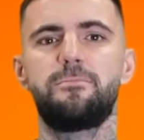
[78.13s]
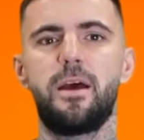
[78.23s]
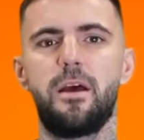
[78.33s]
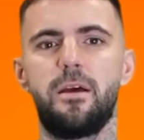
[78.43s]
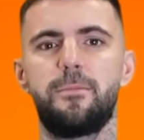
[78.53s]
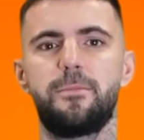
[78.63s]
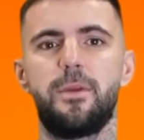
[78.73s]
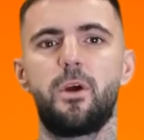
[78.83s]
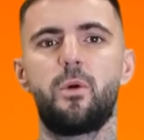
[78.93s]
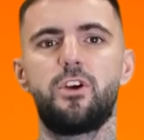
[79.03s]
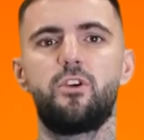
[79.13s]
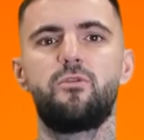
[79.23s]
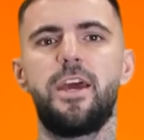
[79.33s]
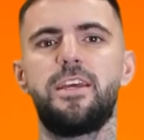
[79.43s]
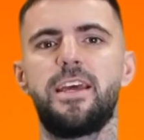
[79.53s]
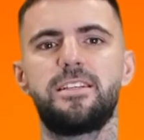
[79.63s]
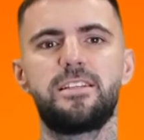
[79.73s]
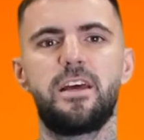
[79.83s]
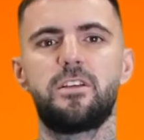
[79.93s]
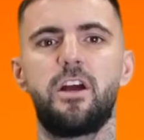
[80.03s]
bar when your
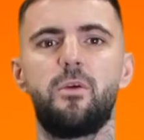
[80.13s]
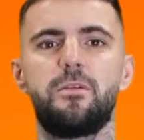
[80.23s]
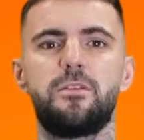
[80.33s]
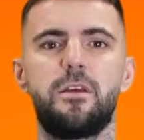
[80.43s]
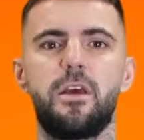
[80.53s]
radiators are cold,